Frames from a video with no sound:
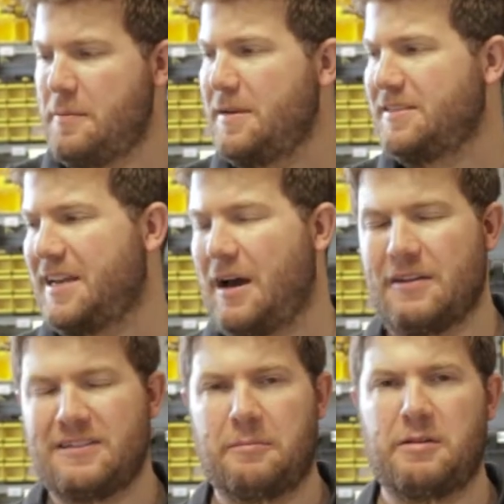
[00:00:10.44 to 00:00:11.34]
been missing out.
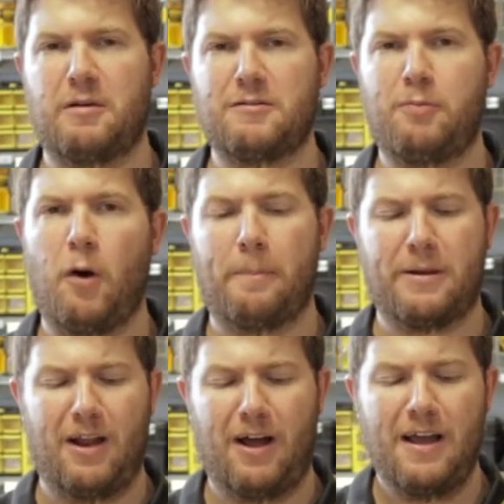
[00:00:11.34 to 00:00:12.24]
They're some of the most
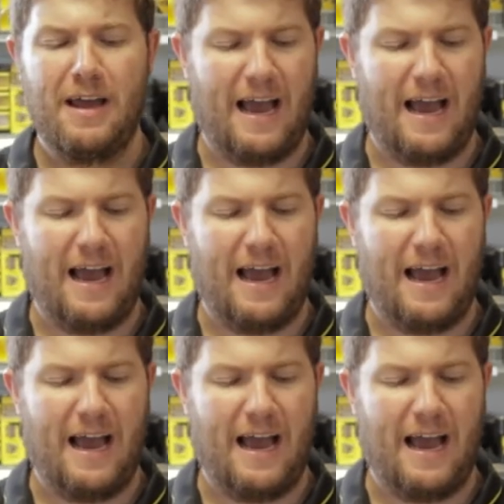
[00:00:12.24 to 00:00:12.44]
popular